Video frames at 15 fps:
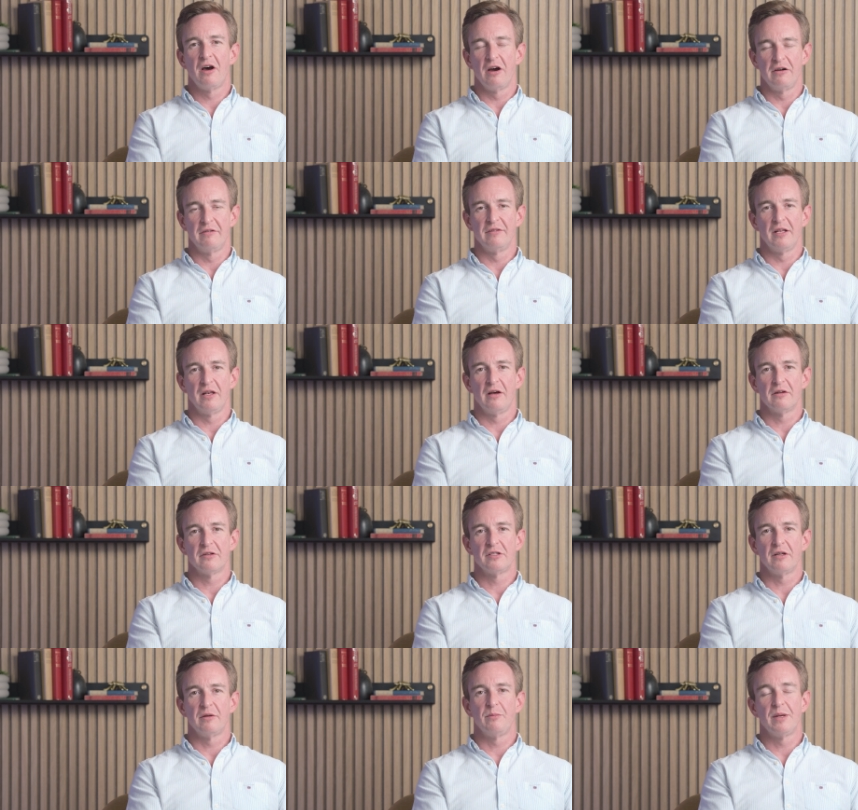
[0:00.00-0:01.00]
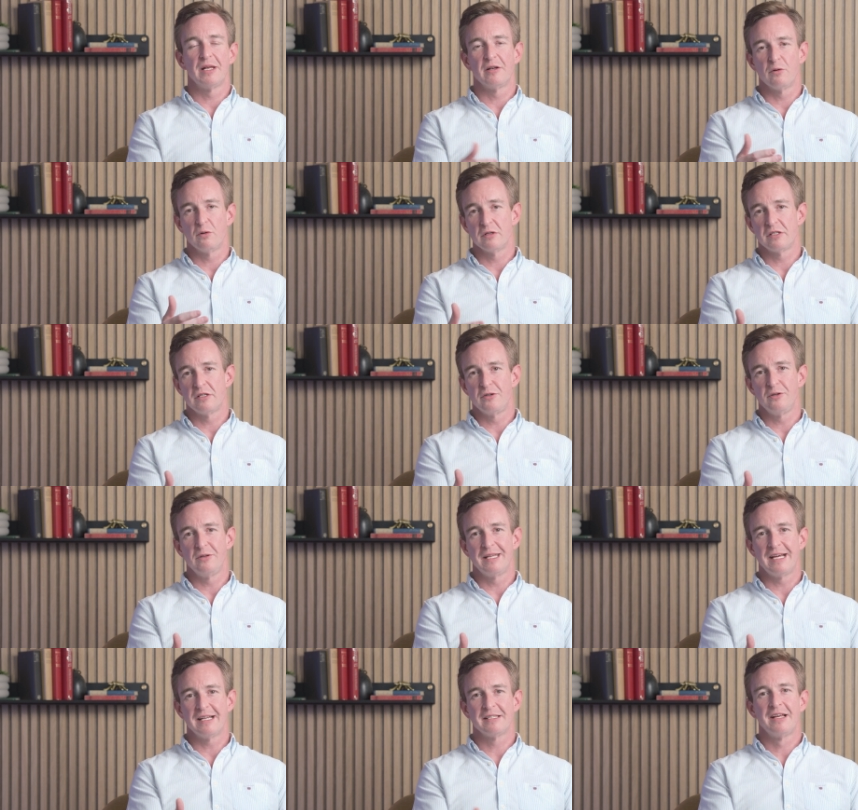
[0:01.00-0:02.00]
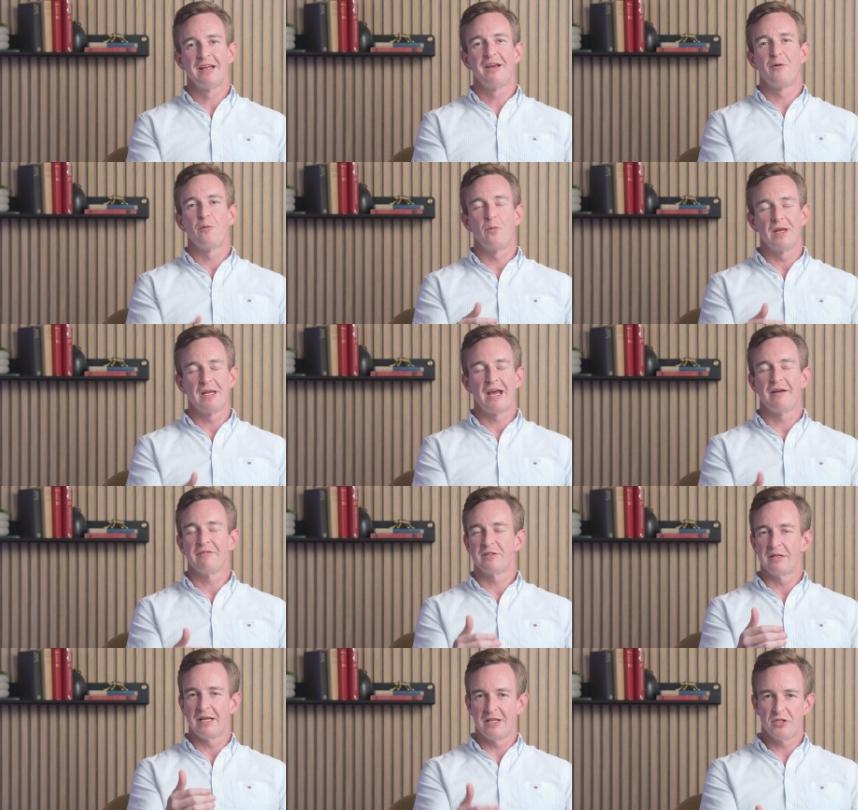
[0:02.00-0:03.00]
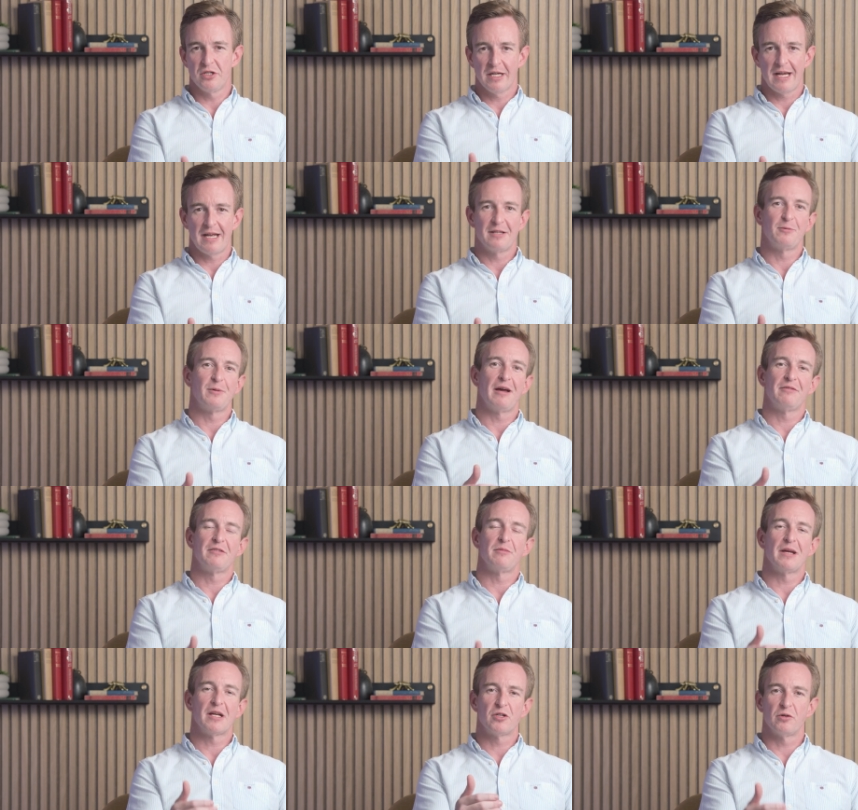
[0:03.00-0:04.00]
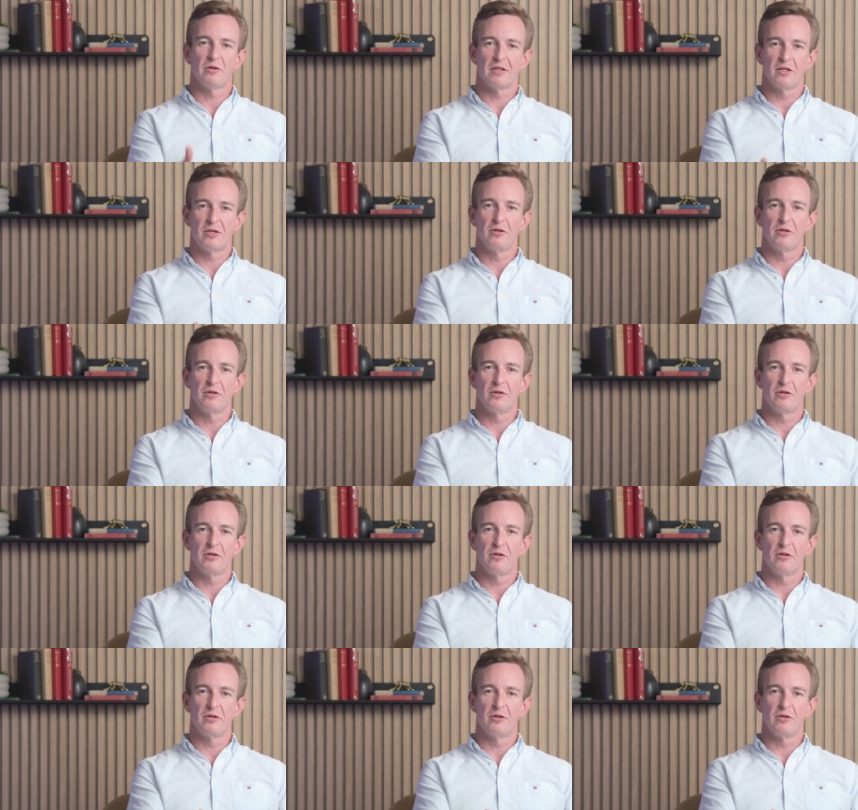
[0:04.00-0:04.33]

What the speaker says: over the long term. But in order to do that, we have to educate. We have to make sure that